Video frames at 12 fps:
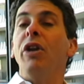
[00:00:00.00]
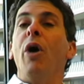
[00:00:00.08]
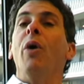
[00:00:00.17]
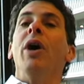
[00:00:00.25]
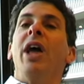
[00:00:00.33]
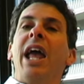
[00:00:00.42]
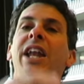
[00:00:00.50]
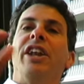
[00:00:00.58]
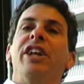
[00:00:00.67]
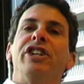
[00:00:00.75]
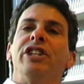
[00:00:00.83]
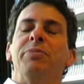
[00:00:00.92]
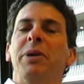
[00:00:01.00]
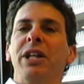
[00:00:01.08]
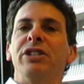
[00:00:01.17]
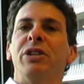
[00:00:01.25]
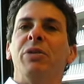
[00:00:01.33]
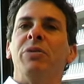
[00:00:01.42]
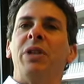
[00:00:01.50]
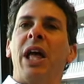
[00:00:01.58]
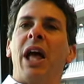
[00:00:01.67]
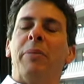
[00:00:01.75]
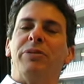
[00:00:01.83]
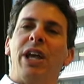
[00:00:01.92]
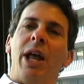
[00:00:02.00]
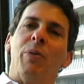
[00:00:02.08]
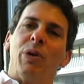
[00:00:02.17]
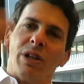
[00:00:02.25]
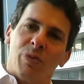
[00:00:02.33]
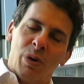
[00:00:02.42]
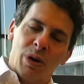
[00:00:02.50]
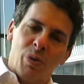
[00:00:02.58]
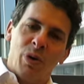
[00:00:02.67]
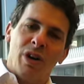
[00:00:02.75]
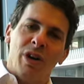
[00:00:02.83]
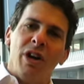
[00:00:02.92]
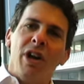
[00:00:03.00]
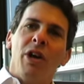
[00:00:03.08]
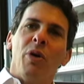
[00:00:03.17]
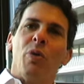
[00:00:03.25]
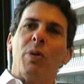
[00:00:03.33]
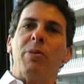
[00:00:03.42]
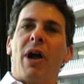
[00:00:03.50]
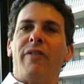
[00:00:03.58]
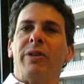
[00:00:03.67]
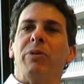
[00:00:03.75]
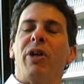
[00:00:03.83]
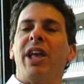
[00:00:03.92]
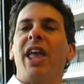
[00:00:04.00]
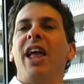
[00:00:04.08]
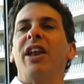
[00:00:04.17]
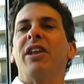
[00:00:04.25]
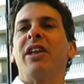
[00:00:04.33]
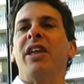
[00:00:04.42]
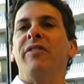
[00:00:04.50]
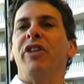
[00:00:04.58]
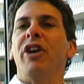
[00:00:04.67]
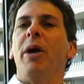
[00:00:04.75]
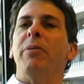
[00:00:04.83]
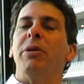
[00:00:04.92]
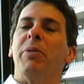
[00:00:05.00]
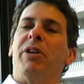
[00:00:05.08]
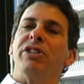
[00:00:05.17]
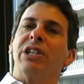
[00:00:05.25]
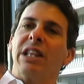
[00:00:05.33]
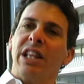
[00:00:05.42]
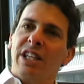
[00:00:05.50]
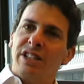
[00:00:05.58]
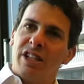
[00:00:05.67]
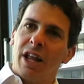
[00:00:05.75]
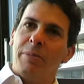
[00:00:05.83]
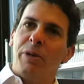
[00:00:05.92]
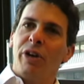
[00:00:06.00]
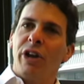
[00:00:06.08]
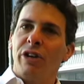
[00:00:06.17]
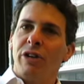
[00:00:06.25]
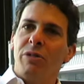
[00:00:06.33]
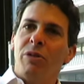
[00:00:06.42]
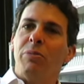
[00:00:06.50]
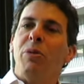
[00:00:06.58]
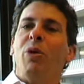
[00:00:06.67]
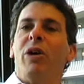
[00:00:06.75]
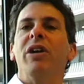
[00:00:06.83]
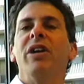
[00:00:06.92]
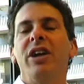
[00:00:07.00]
no no eight digits means that I'm saying we're we're we're, we're profitable. I can't give the number, but it's at least ten million or, or more.